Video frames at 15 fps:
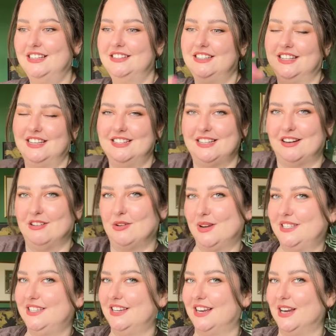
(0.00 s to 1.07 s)
the things I
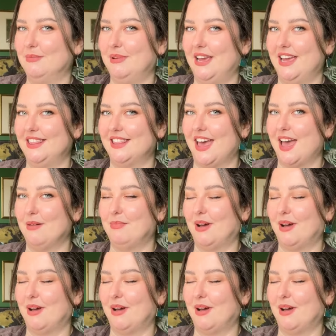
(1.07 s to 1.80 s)
requested are gonna be in there,